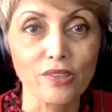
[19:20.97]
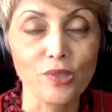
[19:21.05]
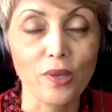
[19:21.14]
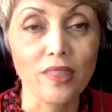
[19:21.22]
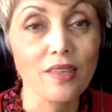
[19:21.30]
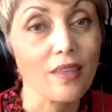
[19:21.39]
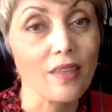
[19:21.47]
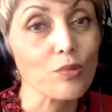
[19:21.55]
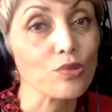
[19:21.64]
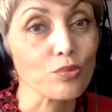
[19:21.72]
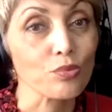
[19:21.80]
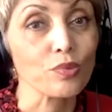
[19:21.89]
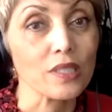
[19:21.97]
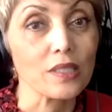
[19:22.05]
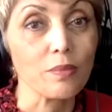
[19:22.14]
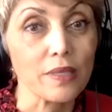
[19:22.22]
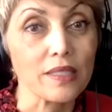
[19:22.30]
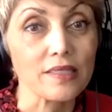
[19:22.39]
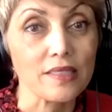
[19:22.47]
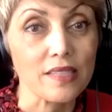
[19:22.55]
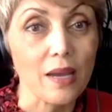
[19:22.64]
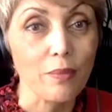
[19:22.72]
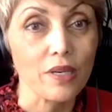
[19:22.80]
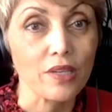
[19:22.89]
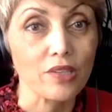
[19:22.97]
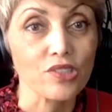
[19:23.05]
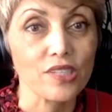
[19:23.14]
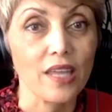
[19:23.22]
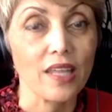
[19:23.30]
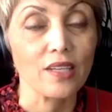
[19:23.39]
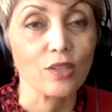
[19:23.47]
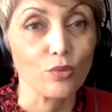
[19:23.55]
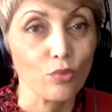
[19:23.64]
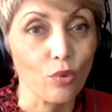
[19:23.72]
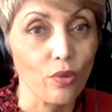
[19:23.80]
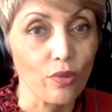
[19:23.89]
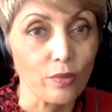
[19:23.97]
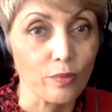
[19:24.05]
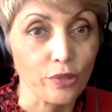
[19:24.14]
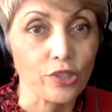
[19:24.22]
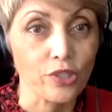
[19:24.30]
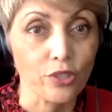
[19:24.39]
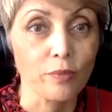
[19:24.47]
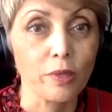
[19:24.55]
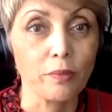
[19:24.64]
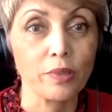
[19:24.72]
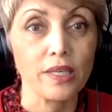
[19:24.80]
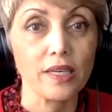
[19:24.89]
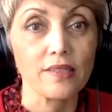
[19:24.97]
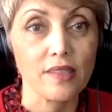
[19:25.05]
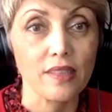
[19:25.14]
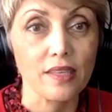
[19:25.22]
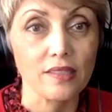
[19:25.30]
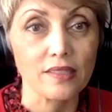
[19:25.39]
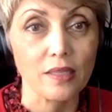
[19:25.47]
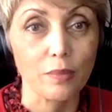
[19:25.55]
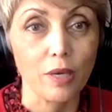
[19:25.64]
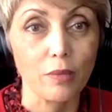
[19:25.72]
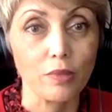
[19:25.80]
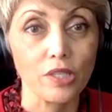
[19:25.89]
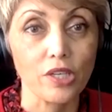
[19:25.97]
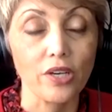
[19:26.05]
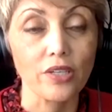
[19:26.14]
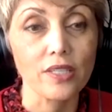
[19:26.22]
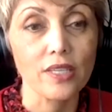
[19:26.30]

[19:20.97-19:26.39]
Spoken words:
So I think that was a really big step in understanding the role that procurement plays in things like public art.